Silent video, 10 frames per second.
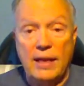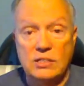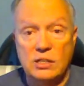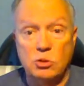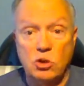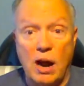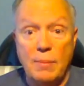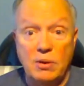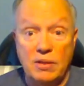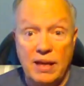You
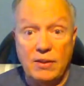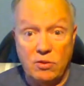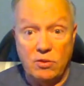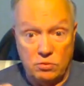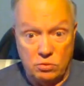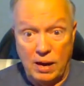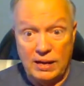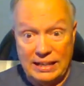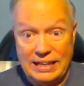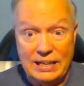subscribe to that through
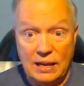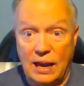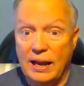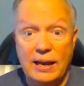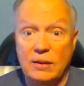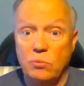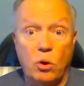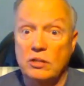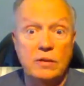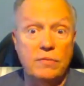my link, I get a
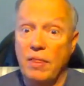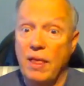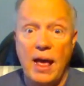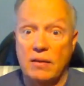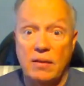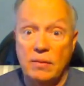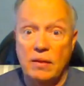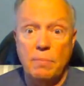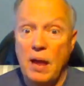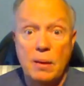royalty for that. They
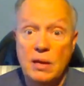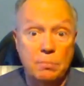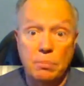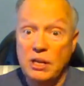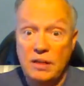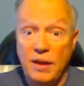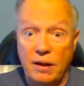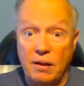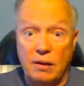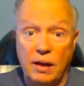pay me to bring you
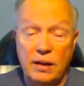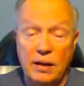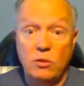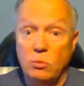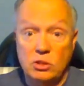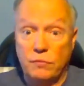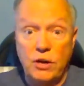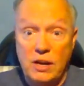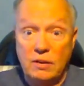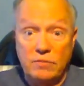there, even though it's
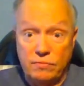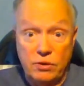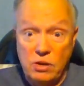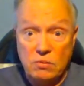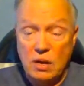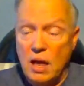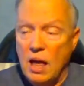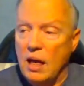free for you.